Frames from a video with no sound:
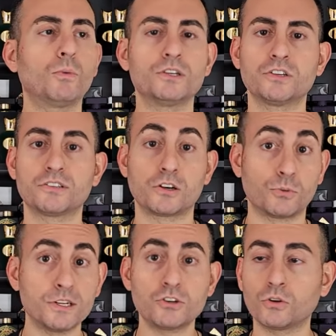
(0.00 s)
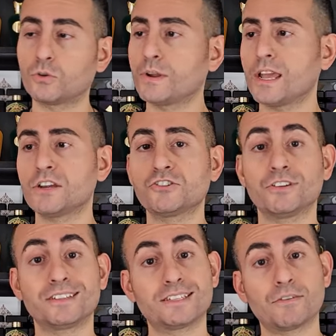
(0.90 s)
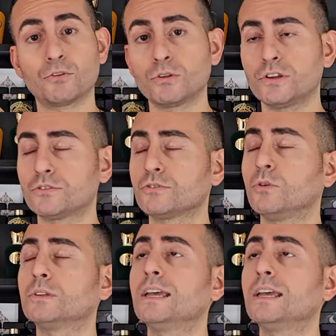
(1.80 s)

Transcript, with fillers: which is an original creation. It's several years old.